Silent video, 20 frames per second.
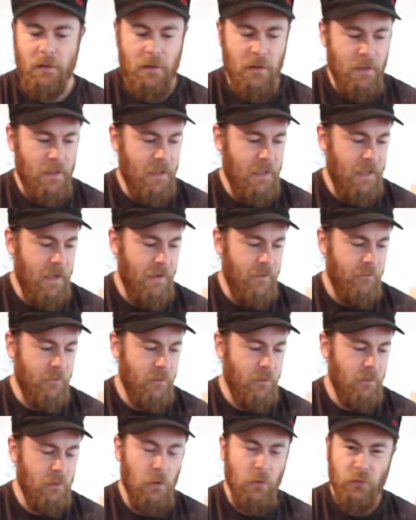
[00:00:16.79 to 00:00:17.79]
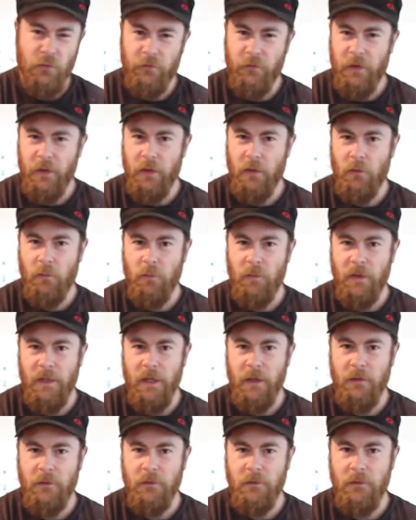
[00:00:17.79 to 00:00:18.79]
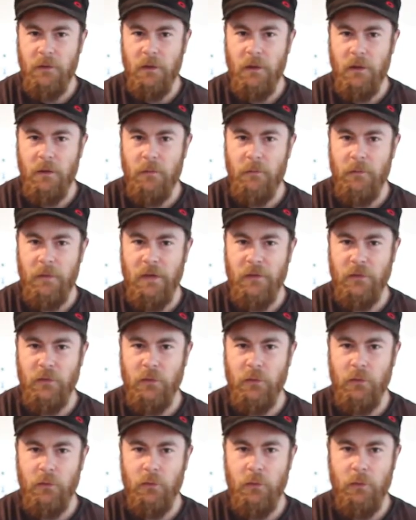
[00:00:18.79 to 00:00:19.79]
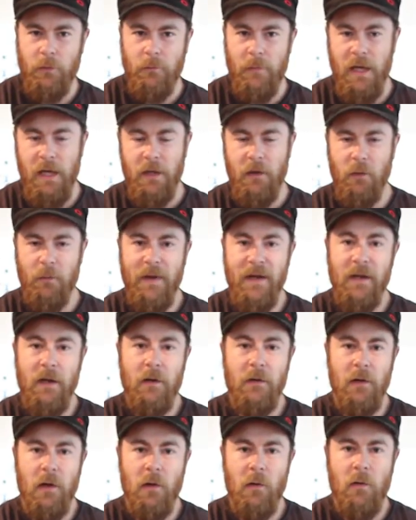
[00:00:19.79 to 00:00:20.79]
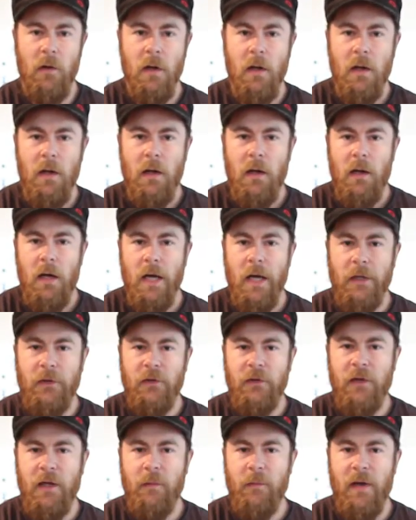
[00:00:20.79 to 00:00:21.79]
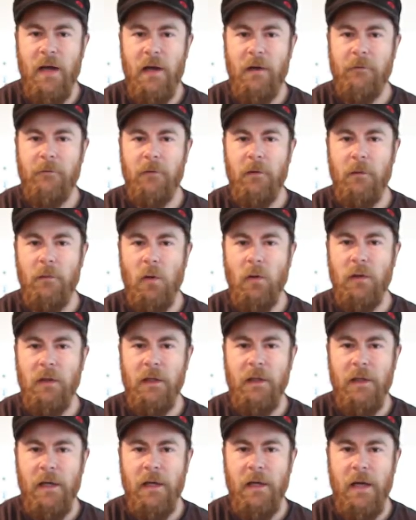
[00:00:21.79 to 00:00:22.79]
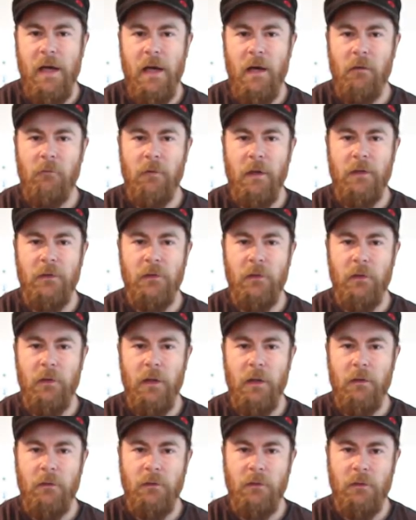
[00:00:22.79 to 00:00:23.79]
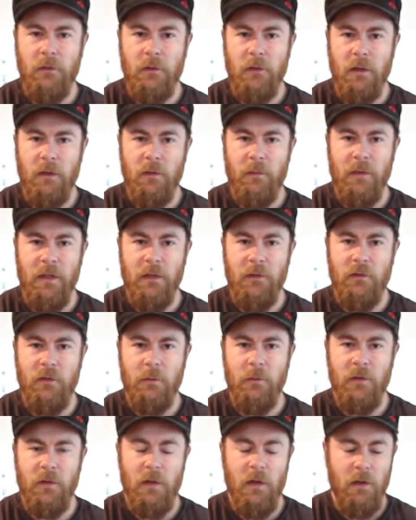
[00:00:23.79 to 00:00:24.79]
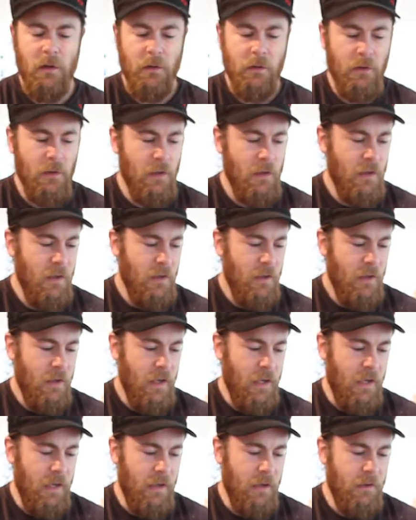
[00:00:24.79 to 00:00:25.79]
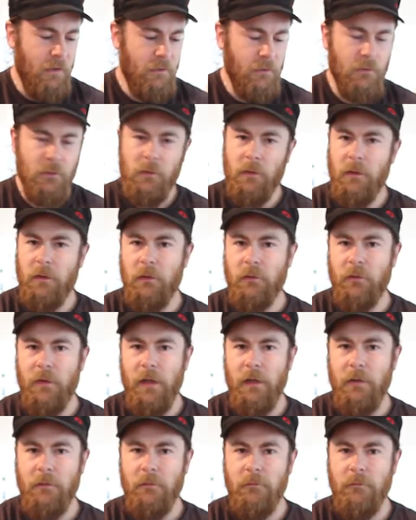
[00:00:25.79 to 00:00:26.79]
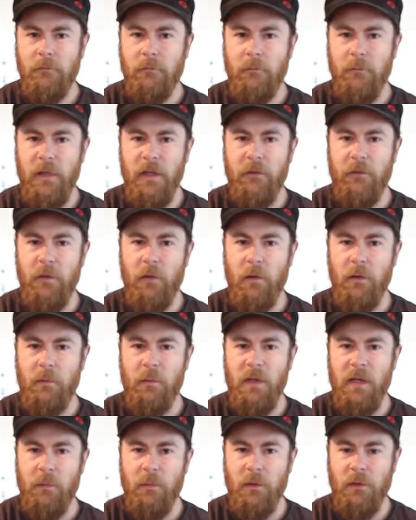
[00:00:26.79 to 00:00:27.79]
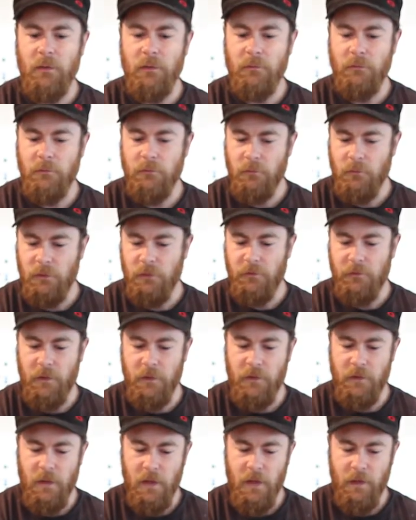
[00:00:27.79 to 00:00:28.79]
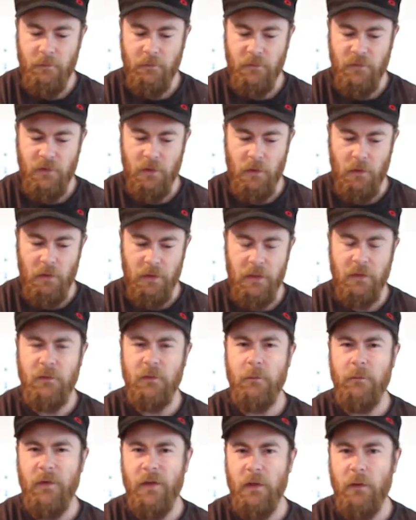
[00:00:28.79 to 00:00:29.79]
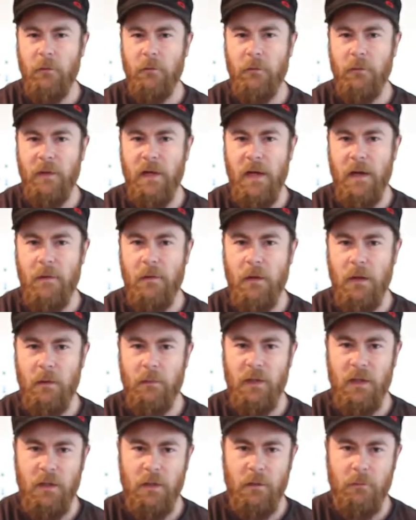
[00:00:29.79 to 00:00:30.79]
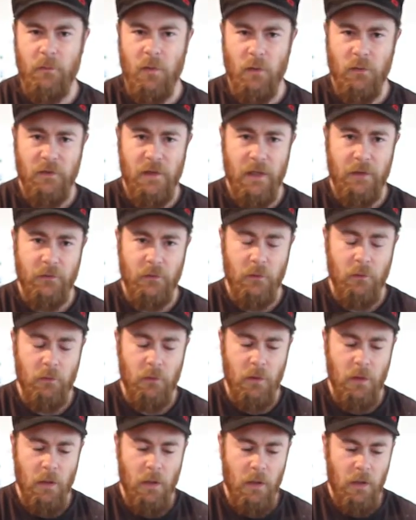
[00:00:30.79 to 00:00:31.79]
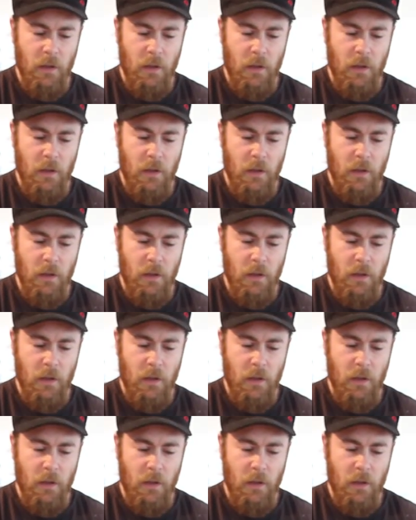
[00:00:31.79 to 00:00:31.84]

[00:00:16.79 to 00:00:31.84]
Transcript: I have a larger video planned, um, as you may or may not know. I just came back from Oakley Day at Red Studios. Got to meet Jim Jannard and do a little trading, meet a few other people. It was a fun time. So I got some video from that. I'm going to post that soon.